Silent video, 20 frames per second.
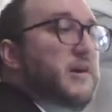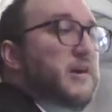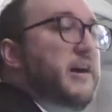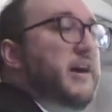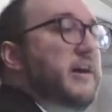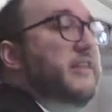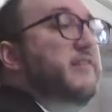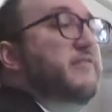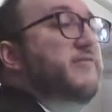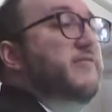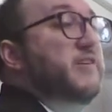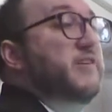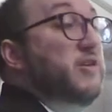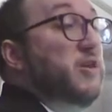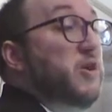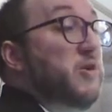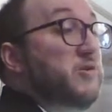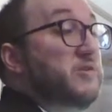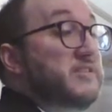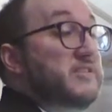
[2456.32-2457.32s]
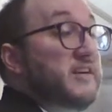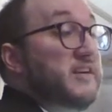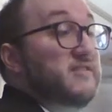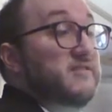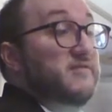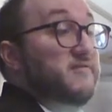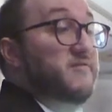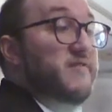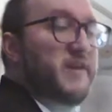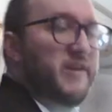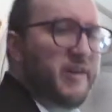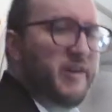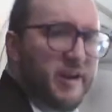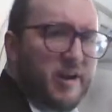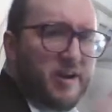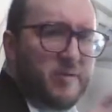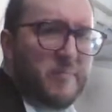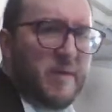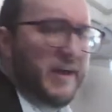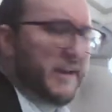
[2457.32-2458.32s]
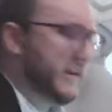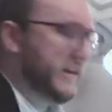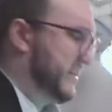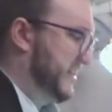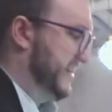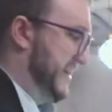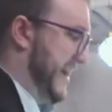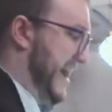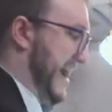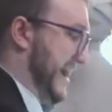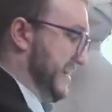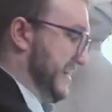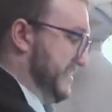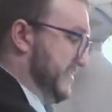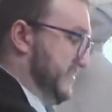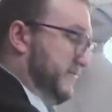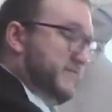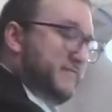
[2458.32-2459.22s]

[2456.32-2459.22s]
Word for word: And the violon sounds very harmonically active.